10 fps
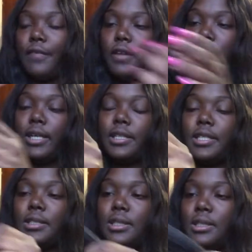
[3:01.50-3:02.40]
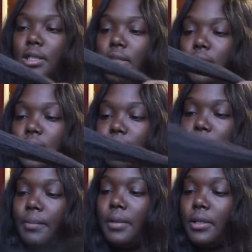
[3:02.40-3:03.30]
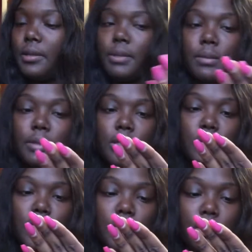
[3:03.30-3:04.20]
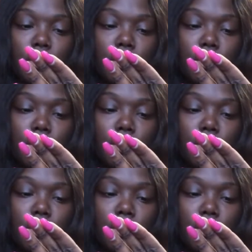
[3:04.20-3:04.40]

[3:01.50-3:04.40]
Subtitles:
I feel like this isn't, it might be good hair.